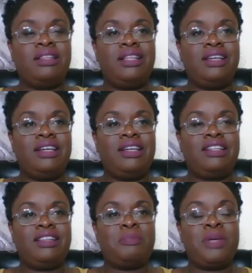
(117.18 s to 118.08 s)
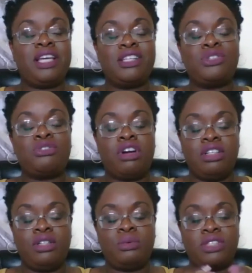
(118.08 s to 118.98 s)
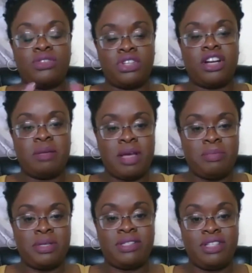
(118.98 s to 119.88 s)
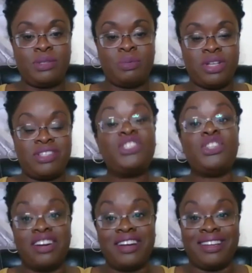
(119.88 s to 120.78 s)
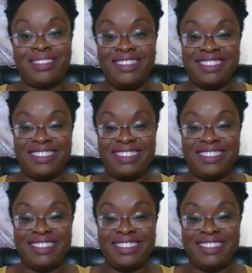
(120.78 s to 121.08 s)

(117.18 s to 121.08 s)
the biggest struggle with starting my business was starting.